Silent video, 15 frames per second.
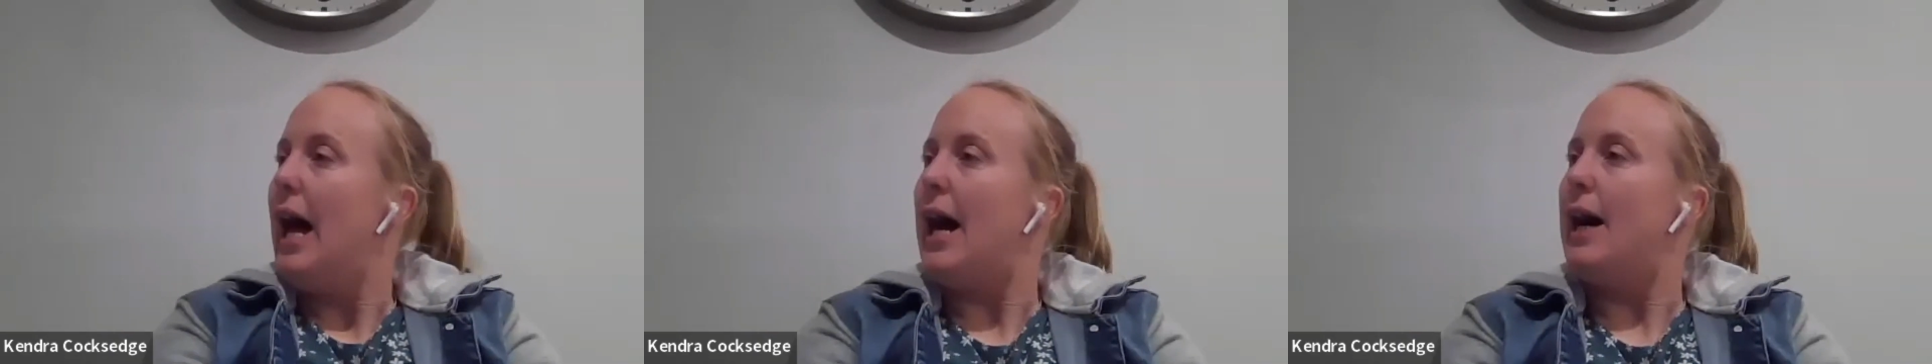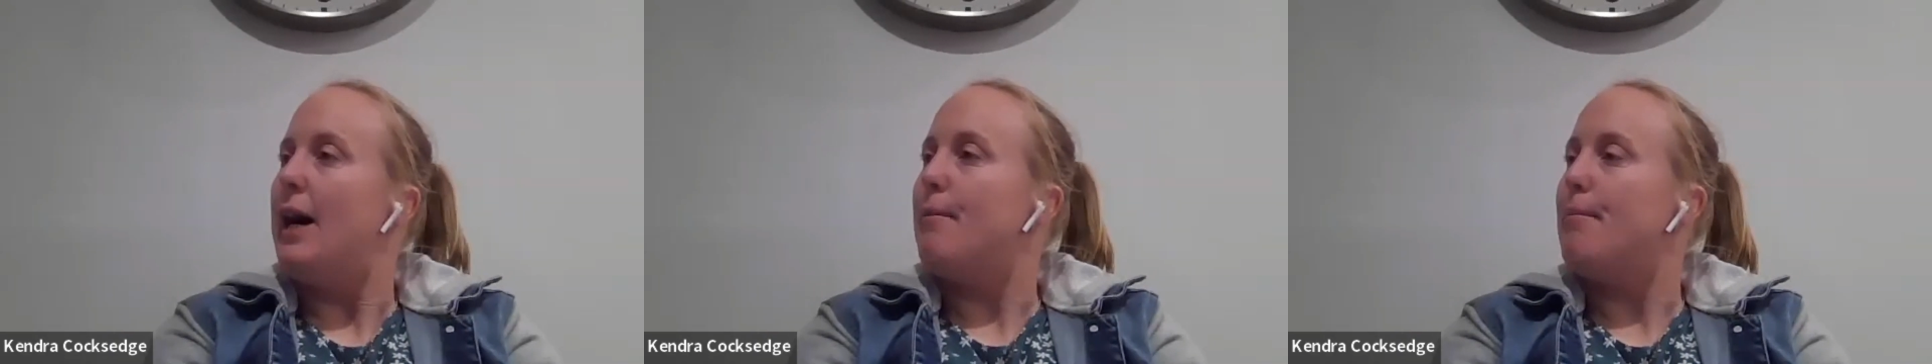
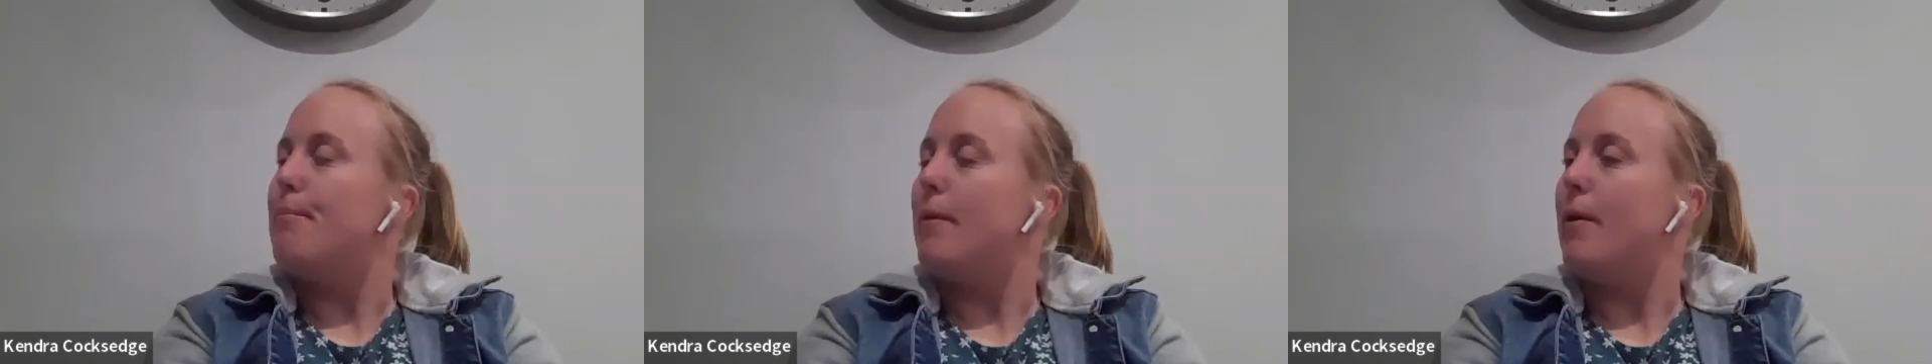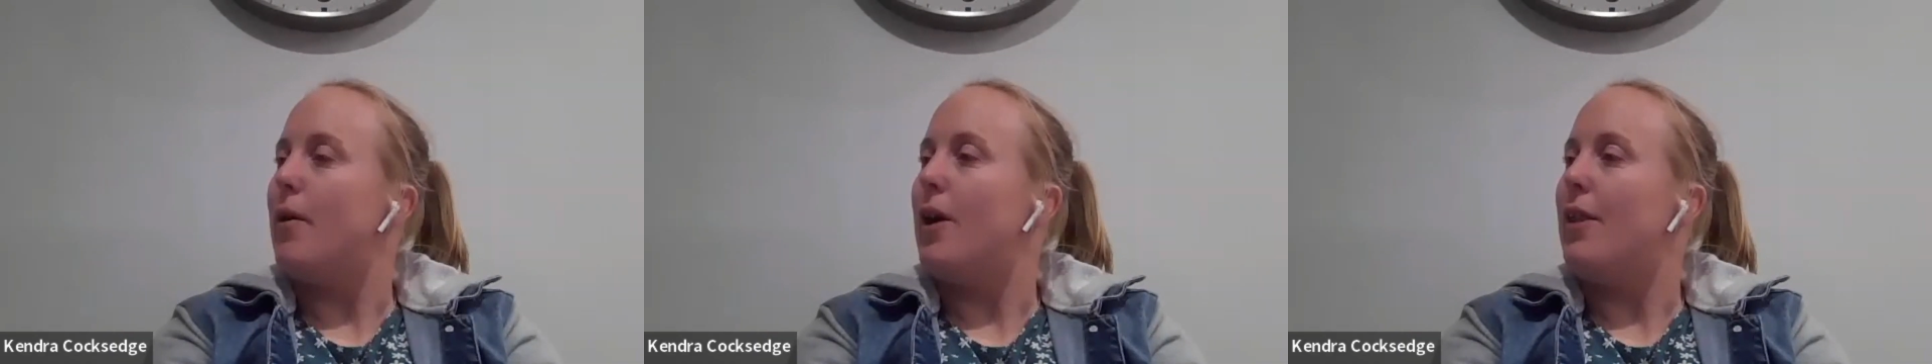
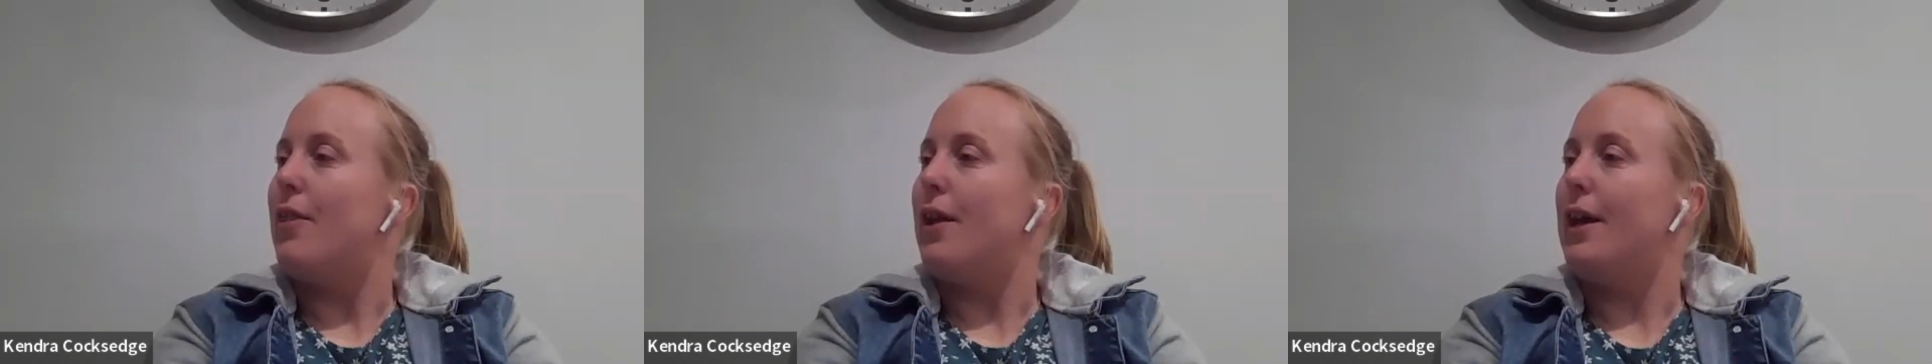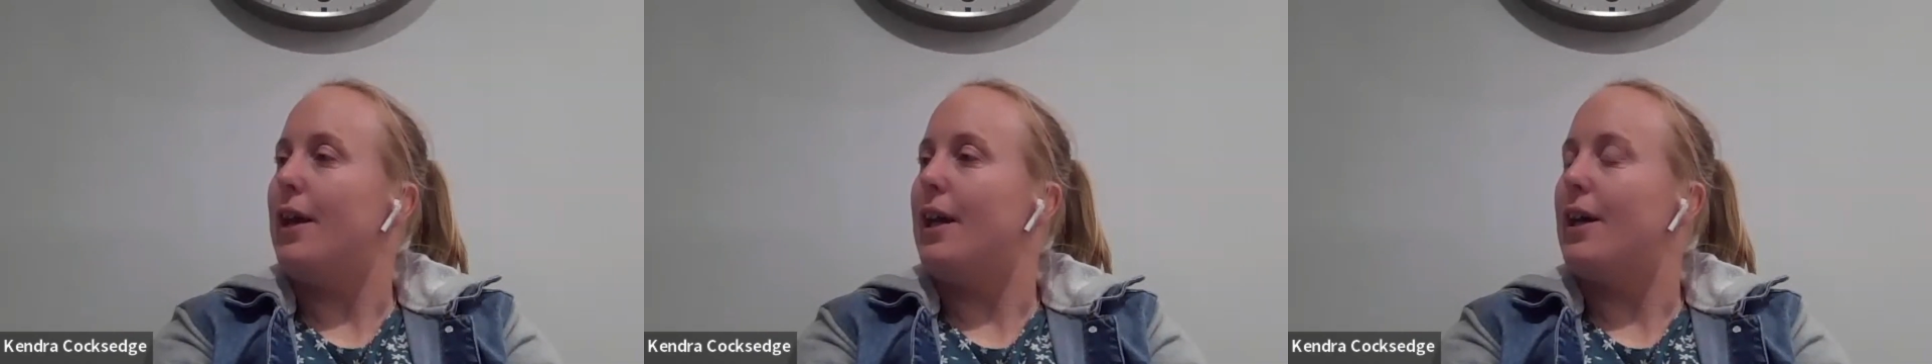I
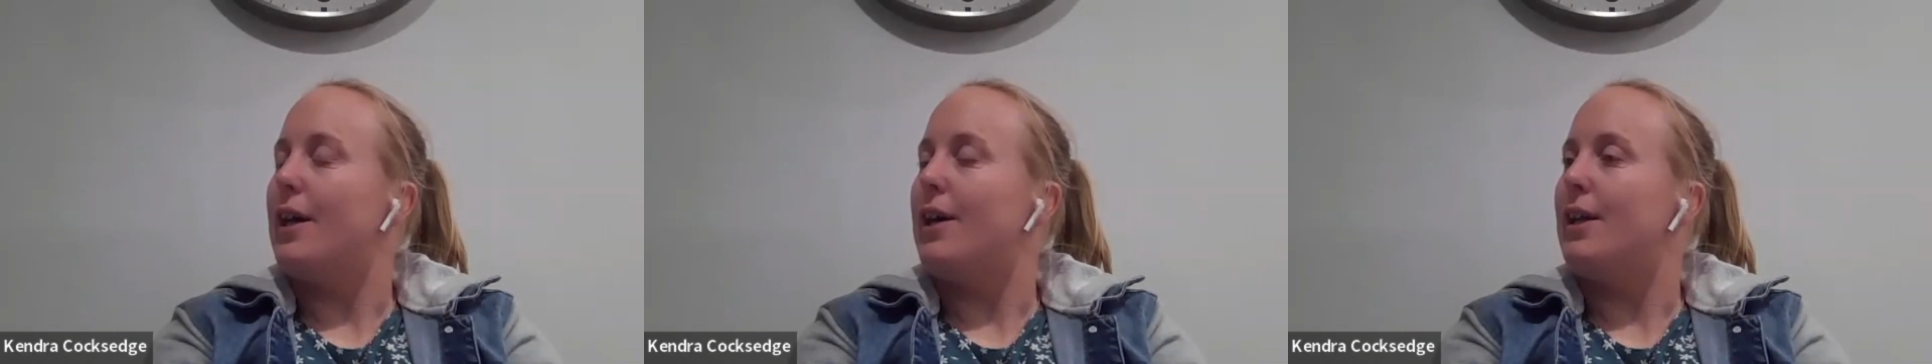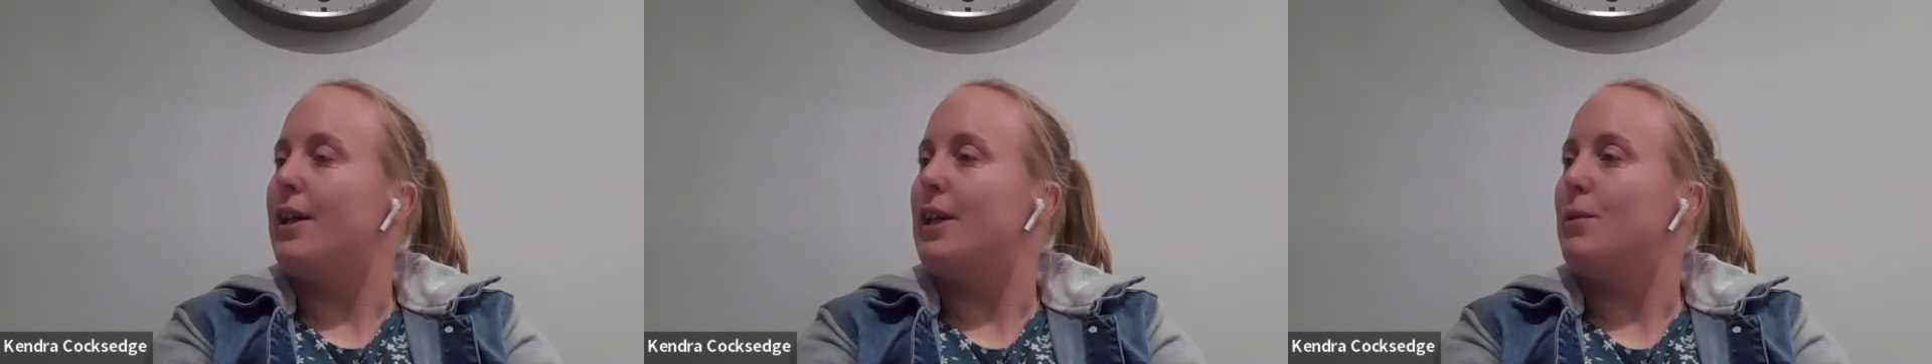think
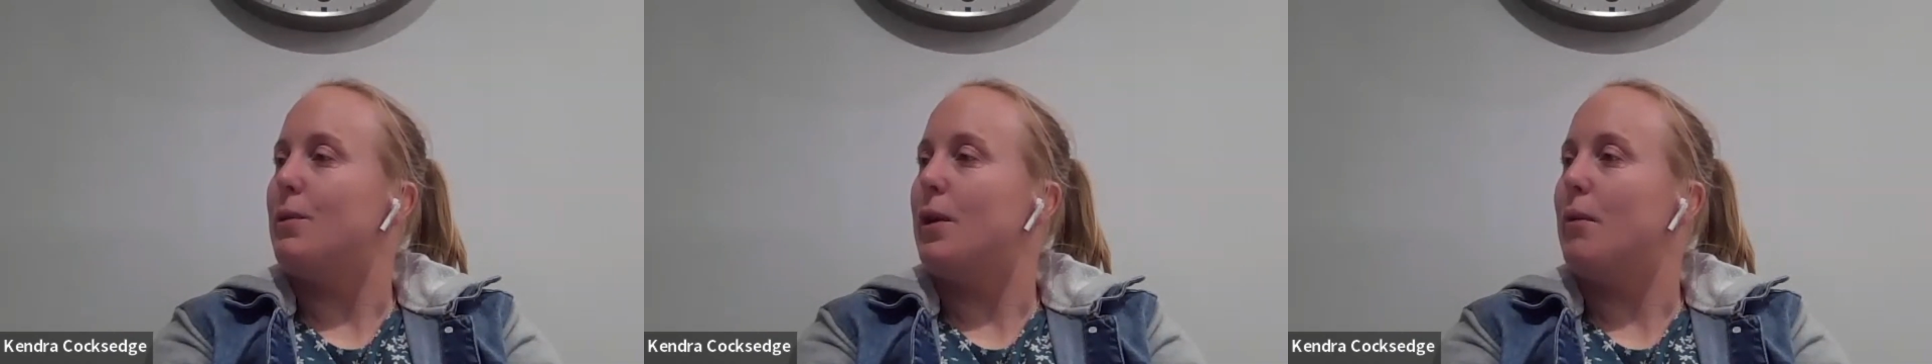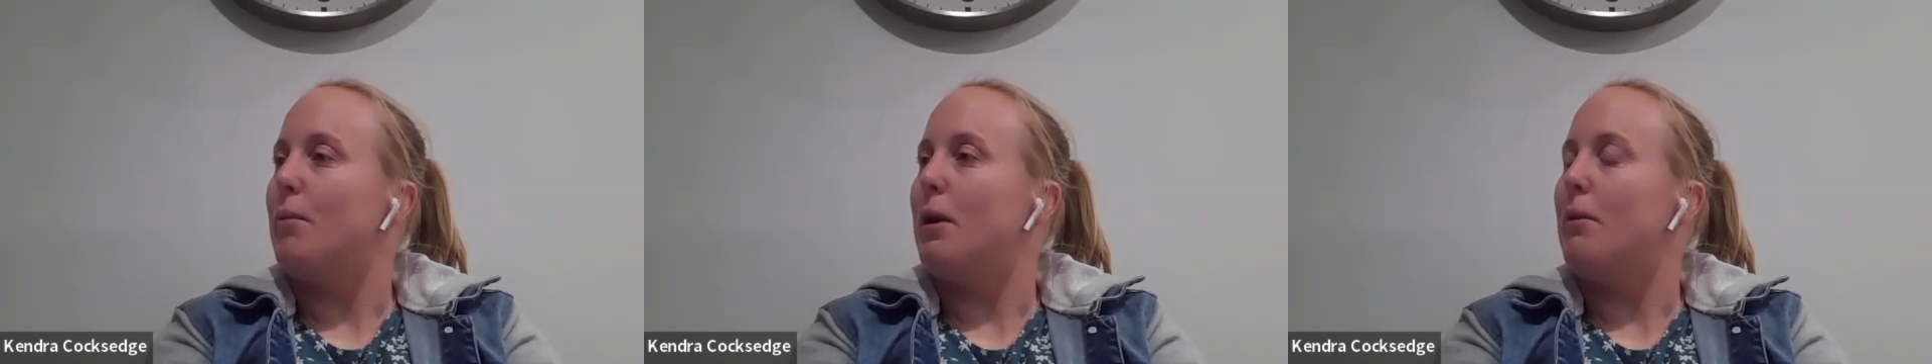I just
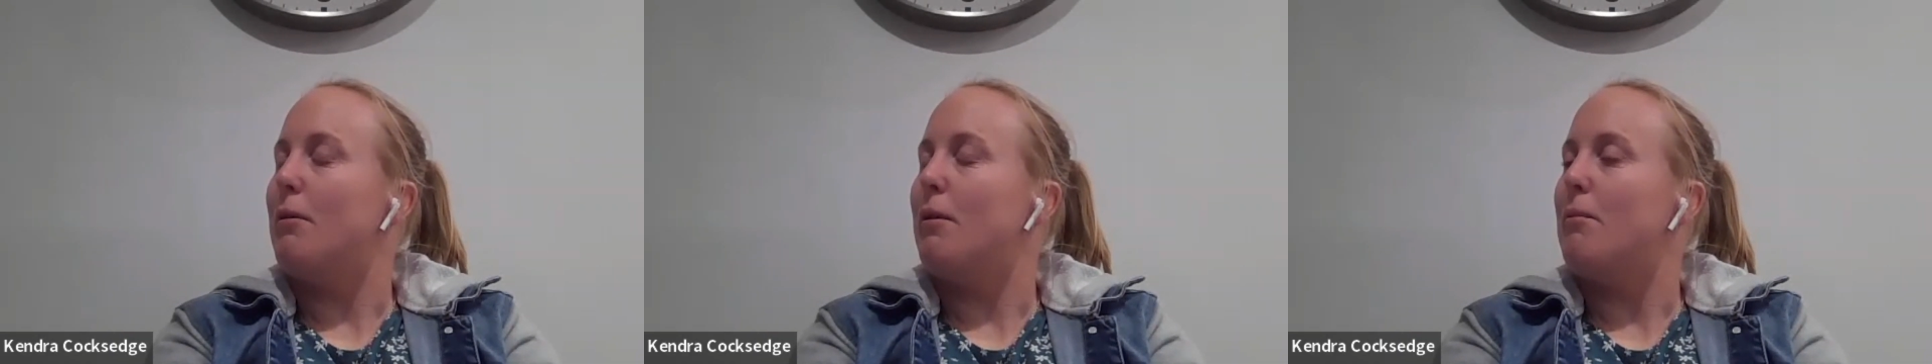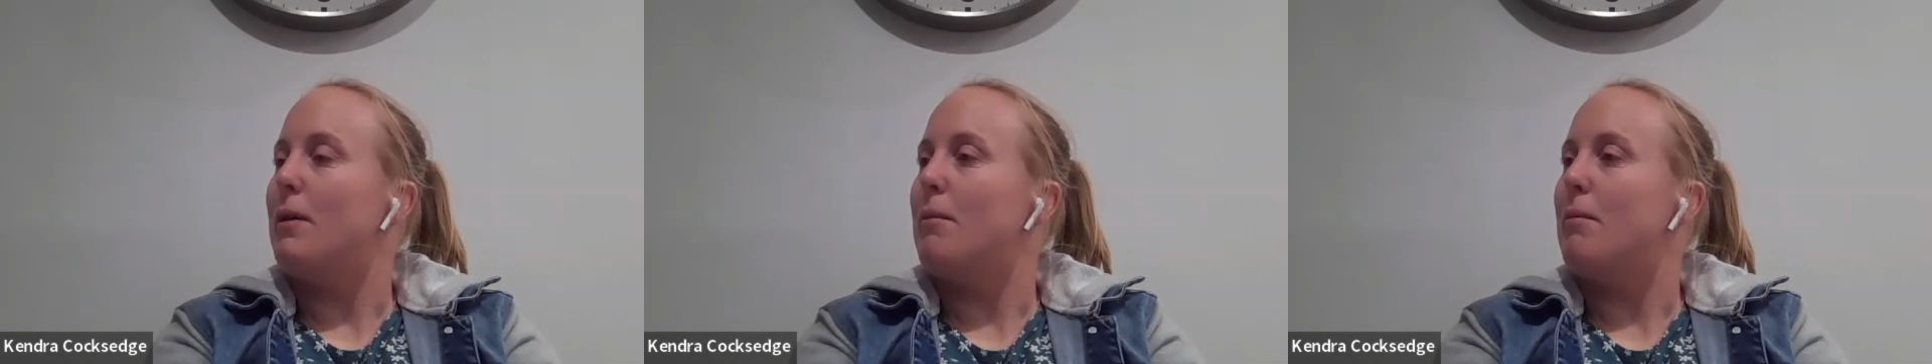want to be
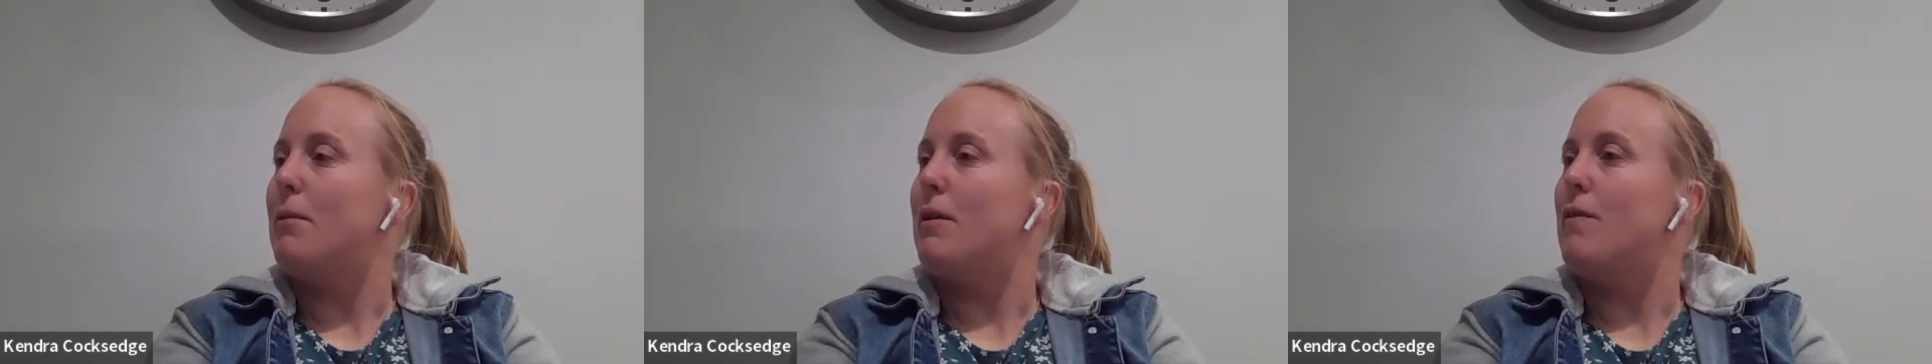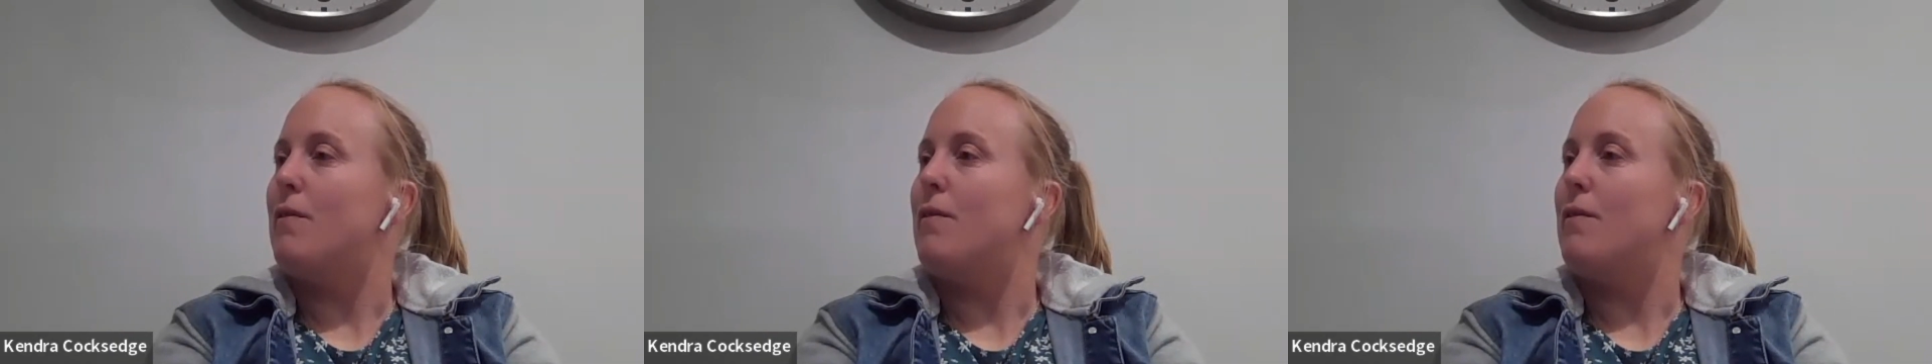
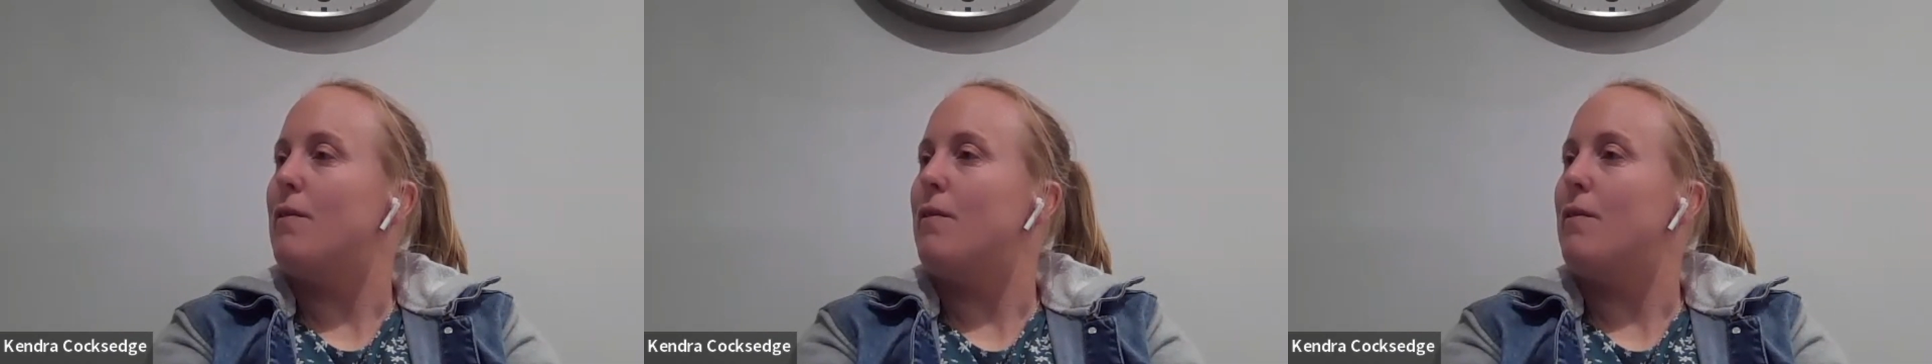remembered